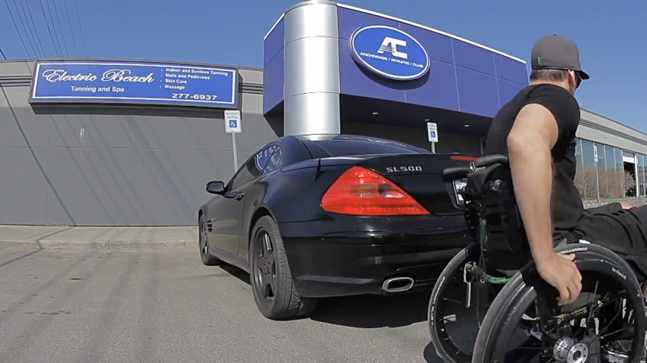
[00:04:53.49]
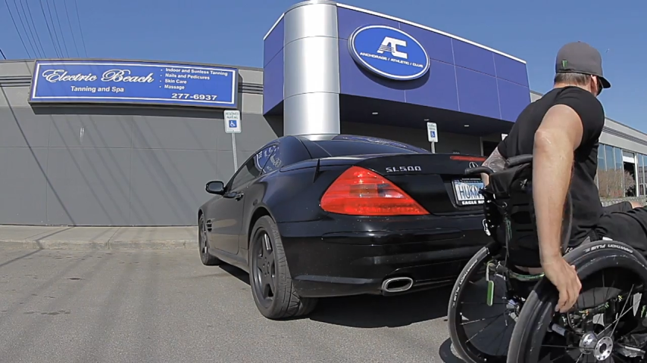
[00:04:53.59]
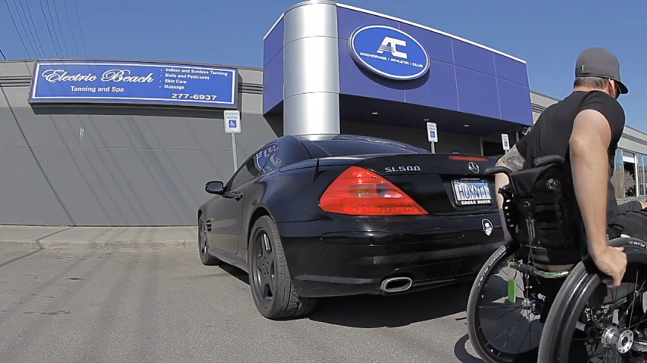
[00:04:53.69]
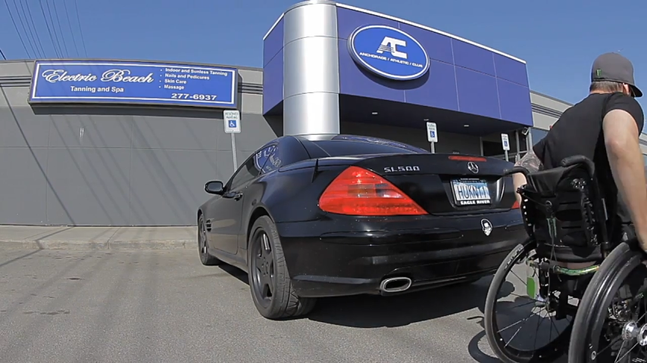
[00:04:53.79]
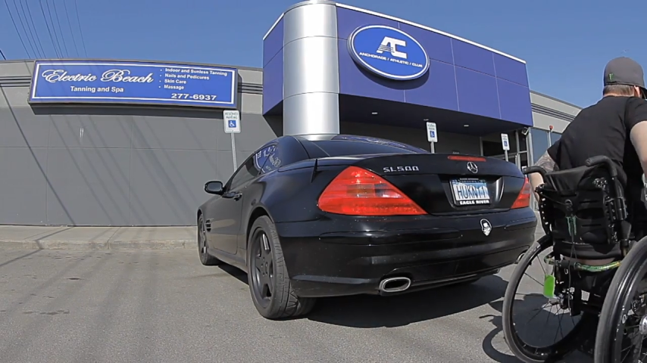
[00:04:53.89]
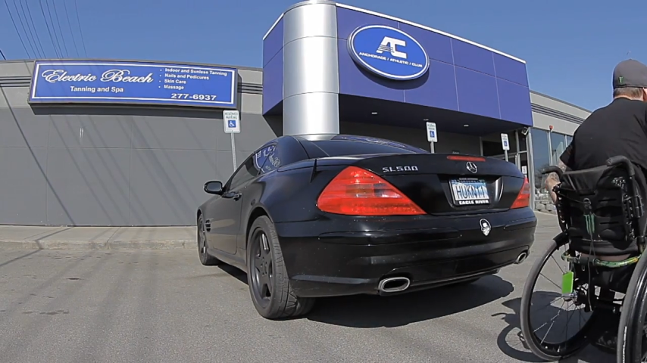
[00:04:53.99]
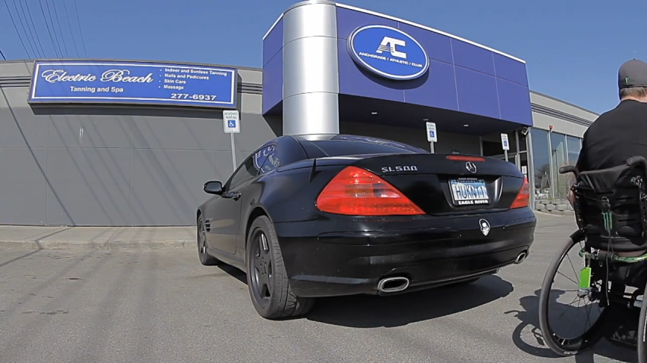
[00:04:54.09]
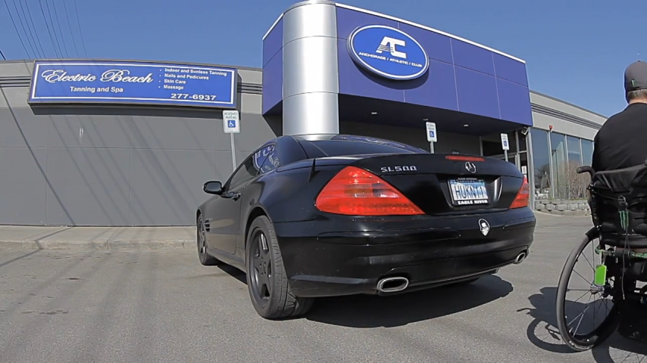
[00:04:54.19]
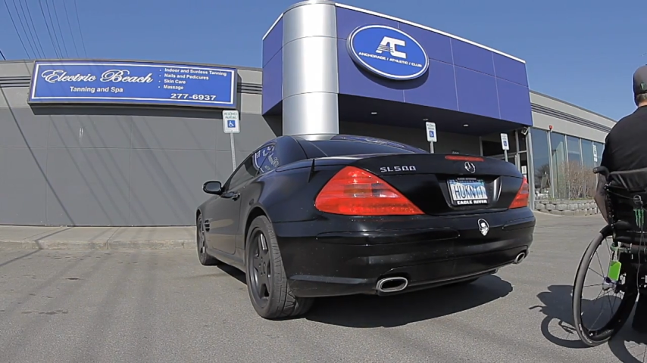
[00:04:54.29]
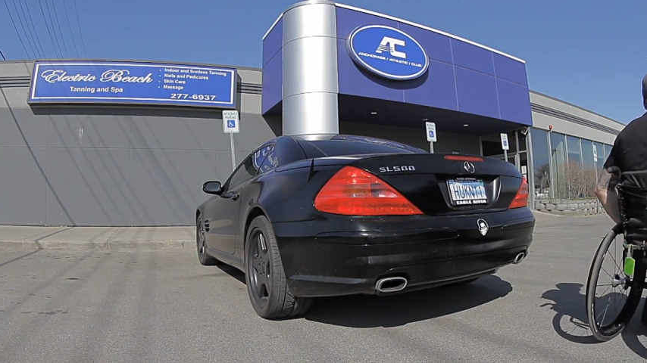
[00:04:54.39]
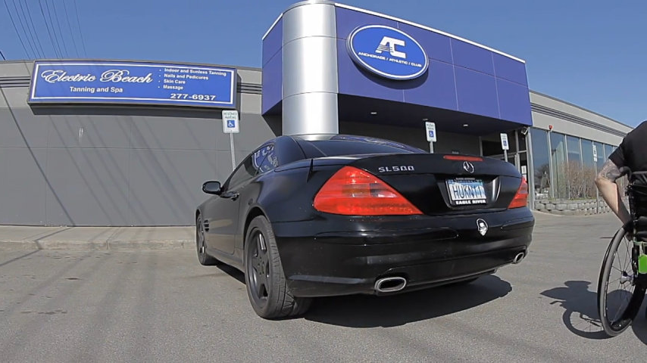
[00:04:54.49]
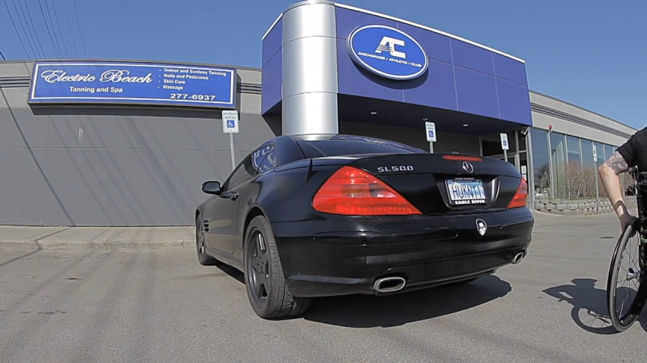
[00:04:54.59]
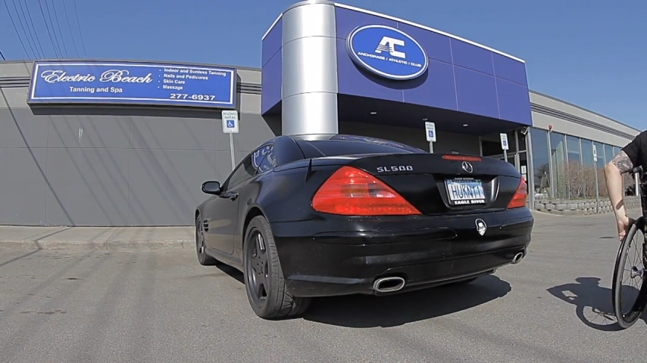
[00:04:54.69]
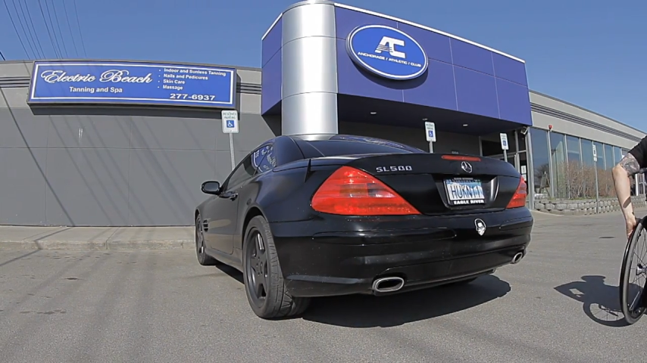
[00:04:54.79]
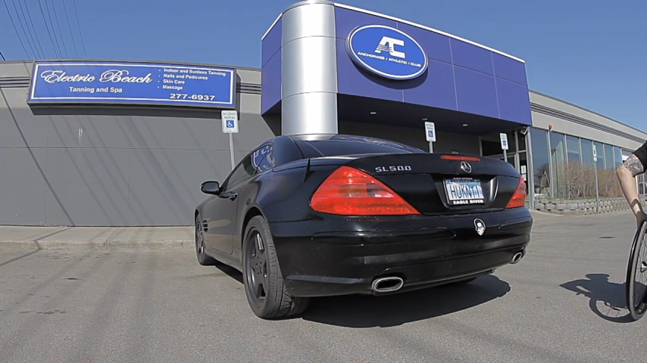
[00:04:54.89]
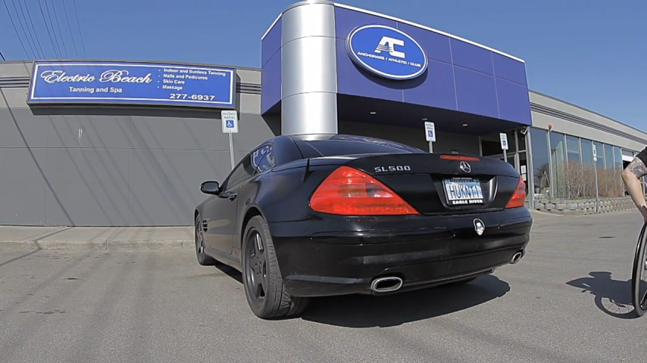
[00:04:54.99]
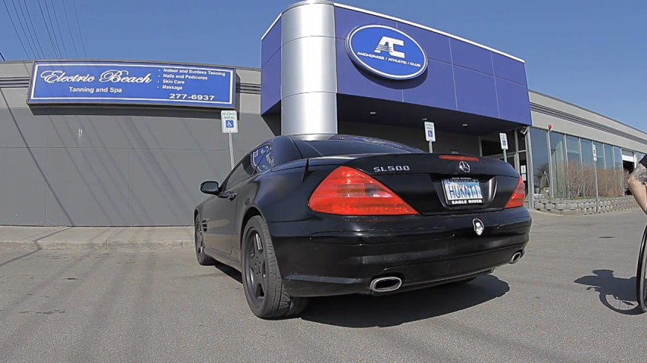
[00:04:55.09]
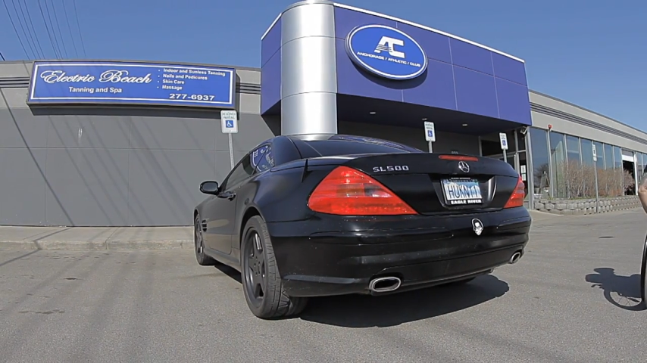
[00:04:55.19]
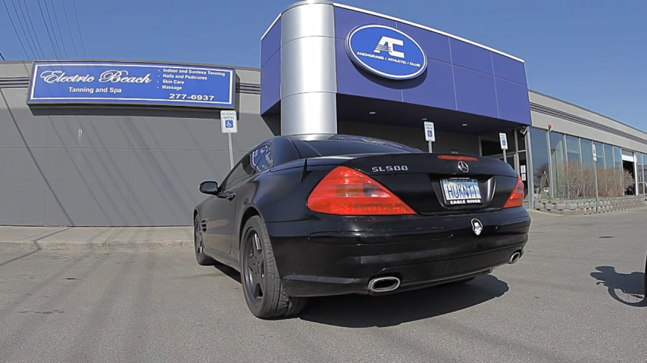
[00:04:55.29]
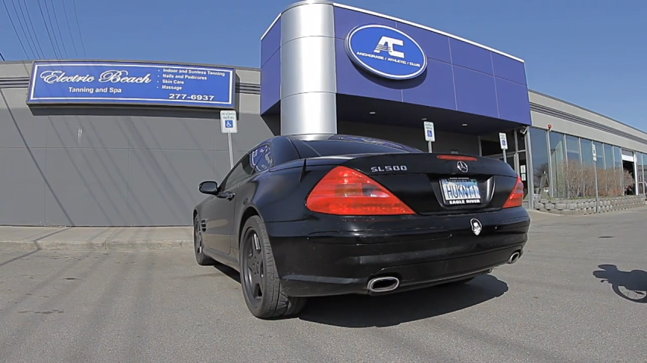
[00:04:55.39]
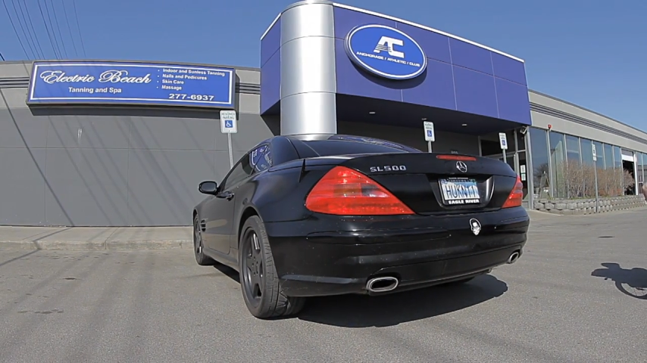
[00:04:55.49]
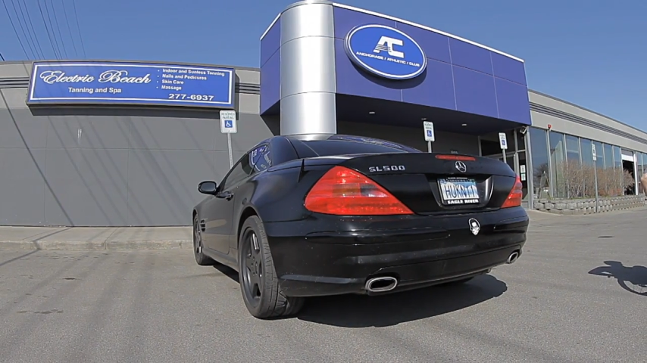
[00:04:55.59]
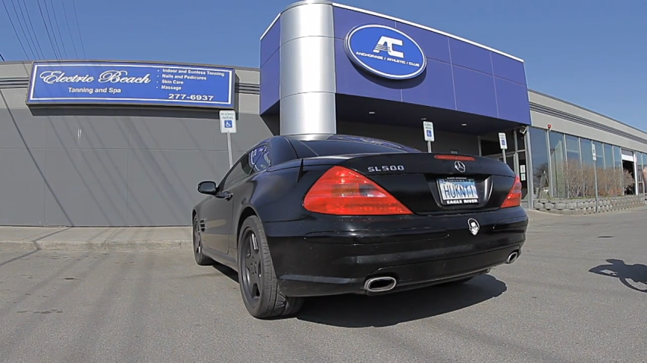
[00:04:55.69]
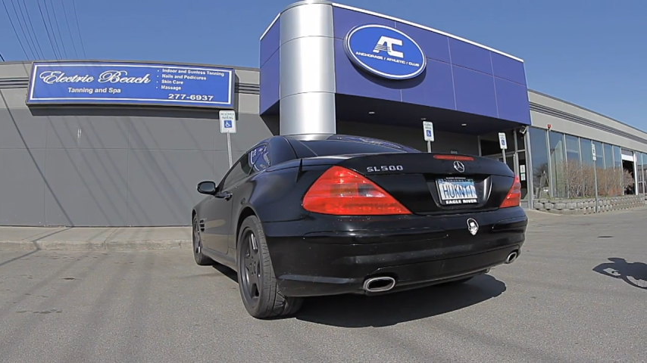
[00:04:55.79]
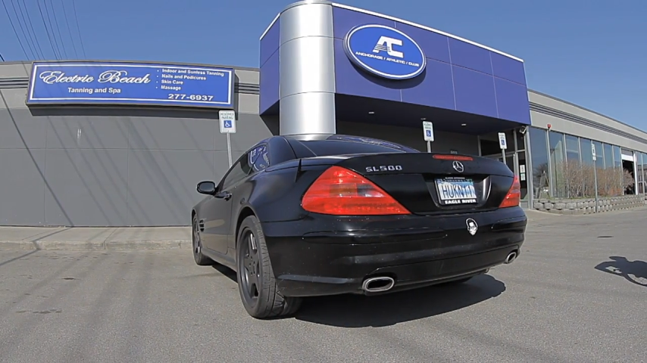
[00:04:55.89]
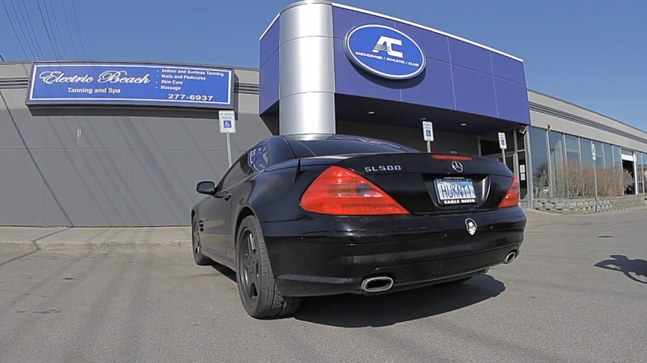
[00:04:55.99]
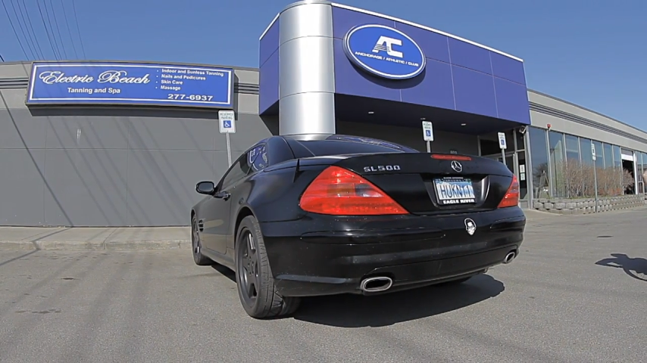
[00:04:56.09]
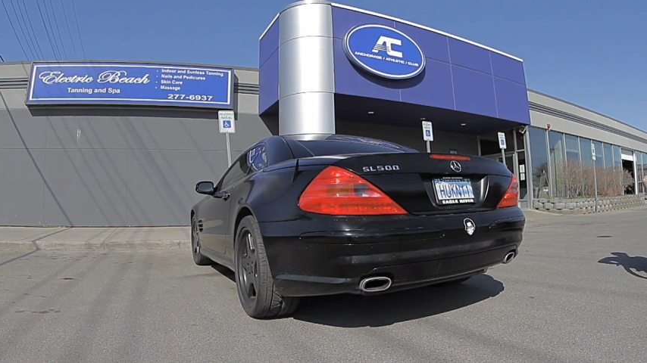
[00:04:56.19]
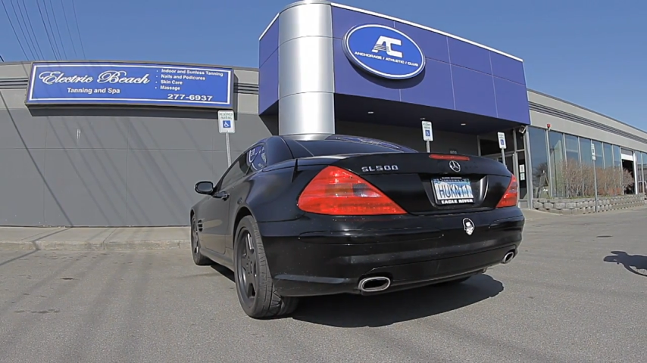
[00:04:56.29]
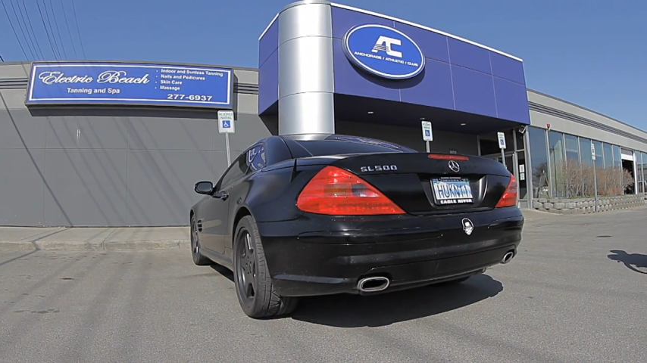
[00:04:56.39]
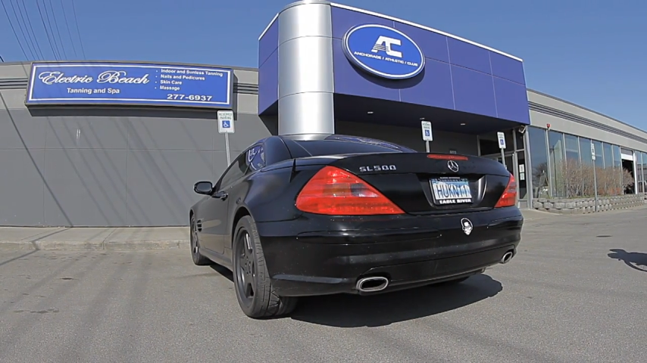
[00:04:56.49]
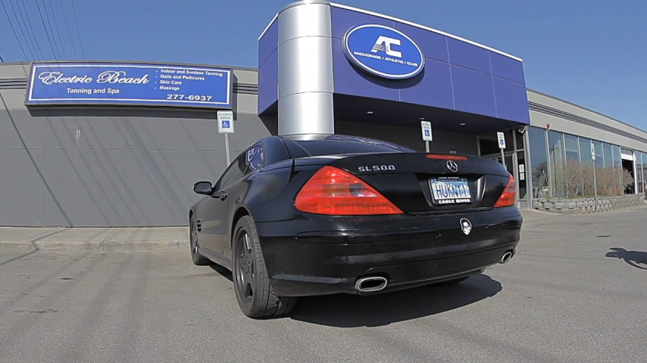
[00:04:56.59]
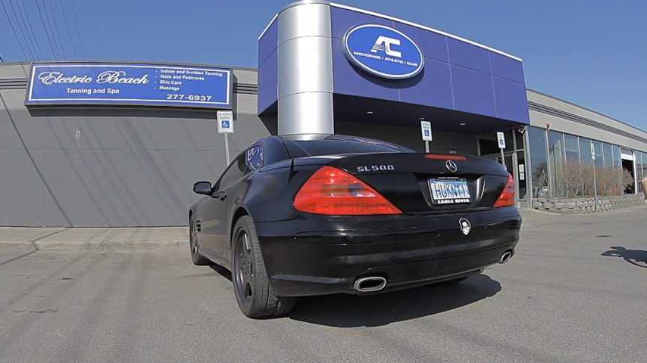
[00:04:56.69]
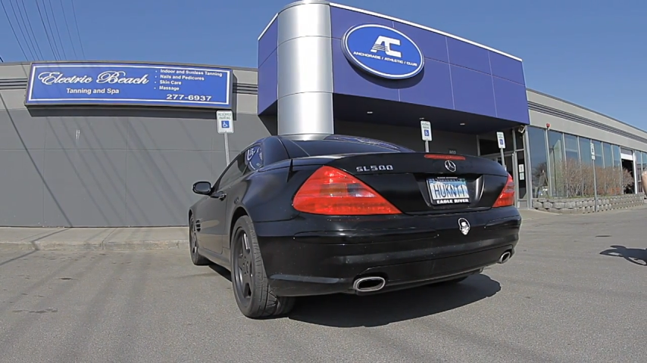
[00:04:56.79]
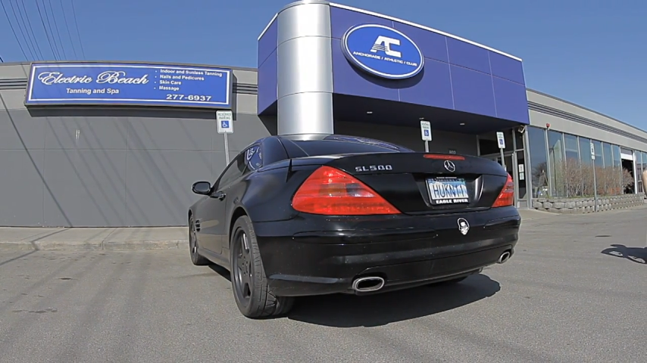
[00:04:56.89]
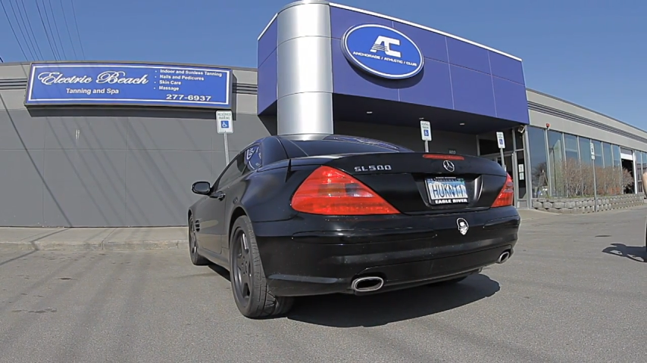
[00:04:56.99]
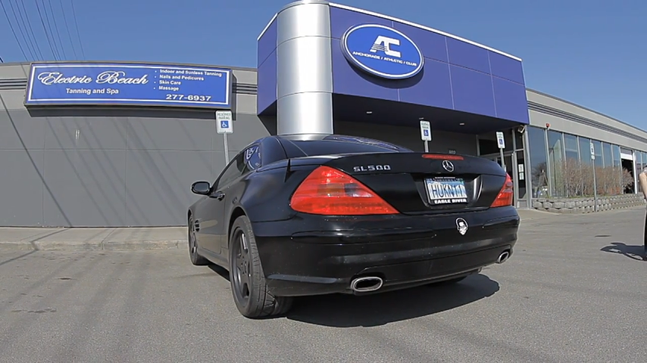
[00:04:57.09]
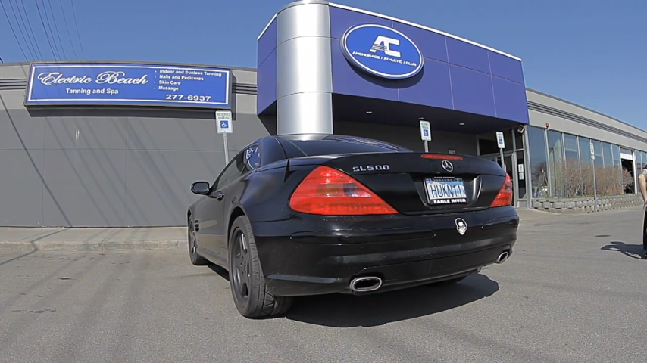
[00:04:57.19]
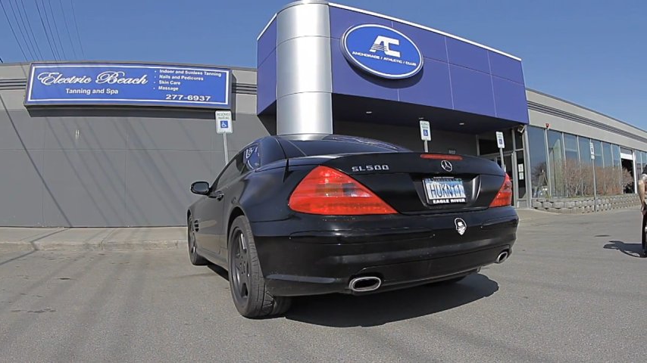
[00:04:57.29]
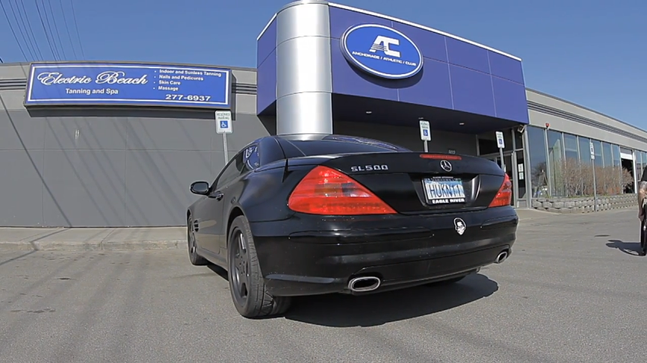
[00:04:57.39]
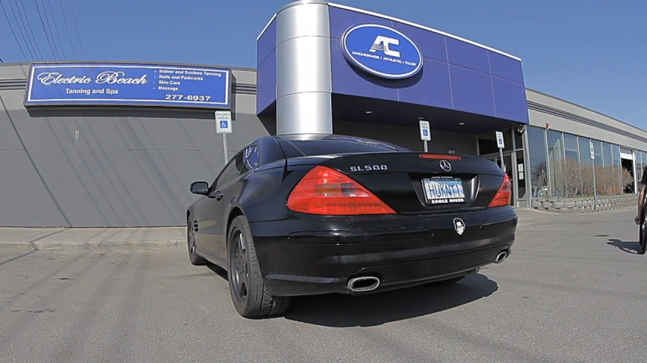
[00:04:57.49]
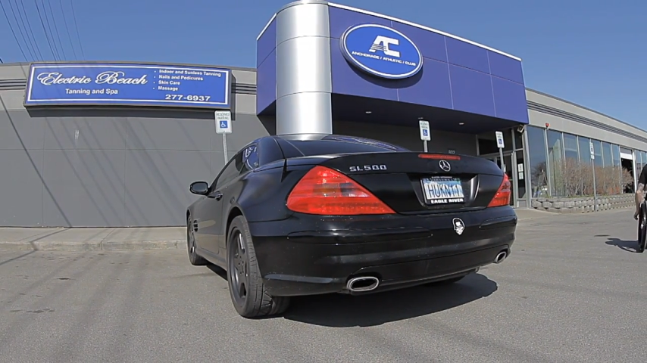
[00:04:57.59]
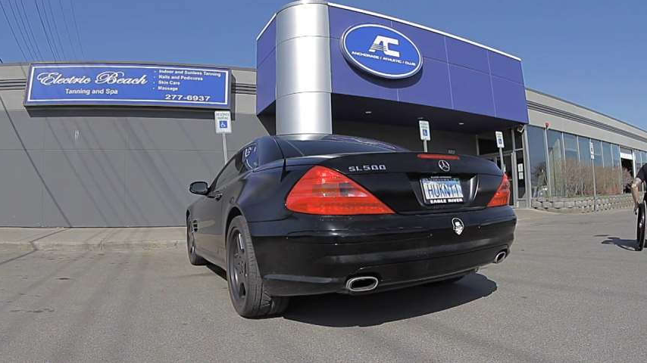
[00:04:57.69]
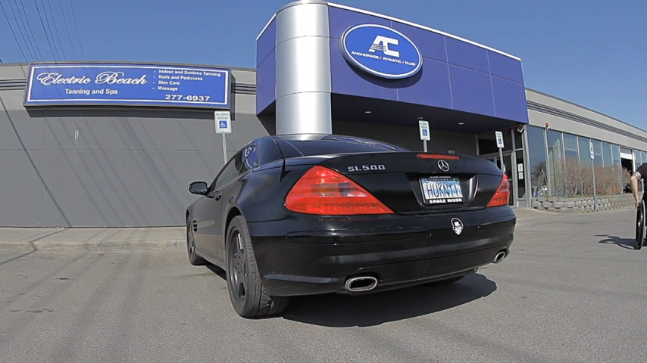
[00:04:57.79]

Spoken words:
[unreadable: no face in view]